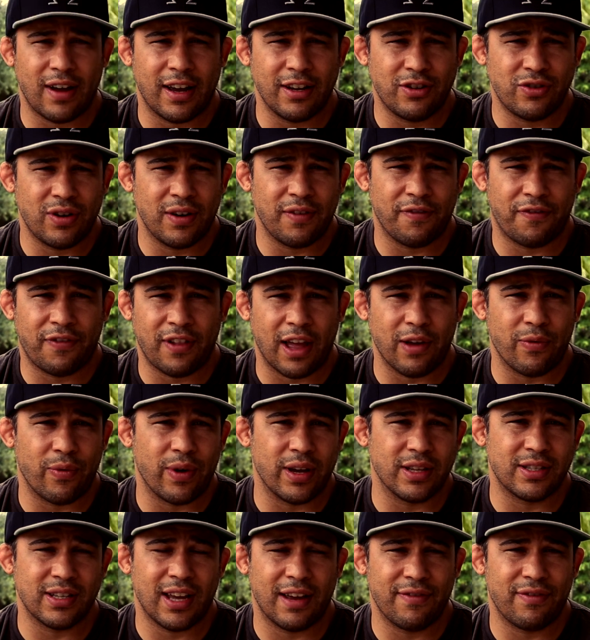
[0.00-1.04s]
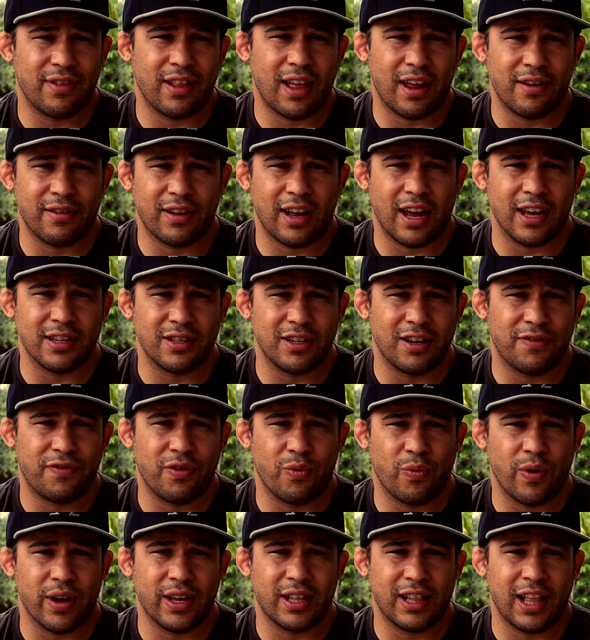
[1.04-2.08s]
I train flyweights. I have a lot of guys in
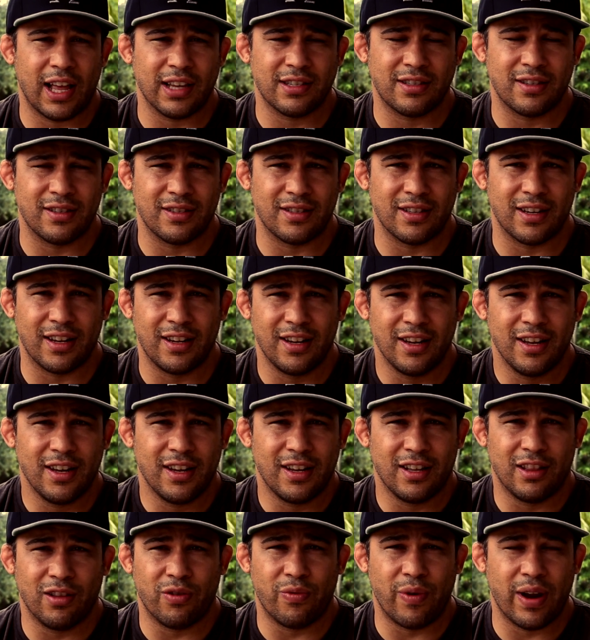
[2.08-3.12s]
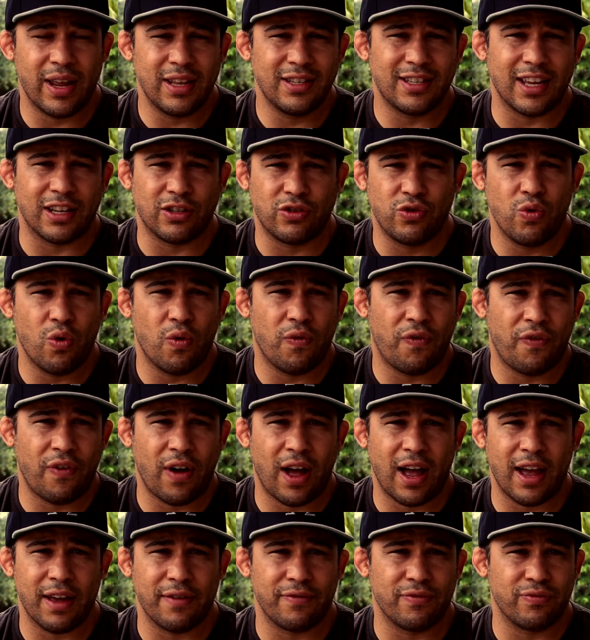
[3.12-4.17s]
different weight classes, and Lorenz at
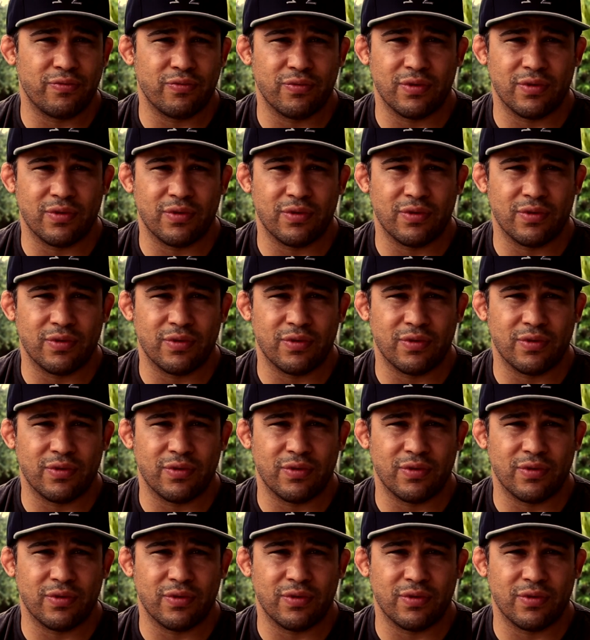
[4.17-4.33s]
205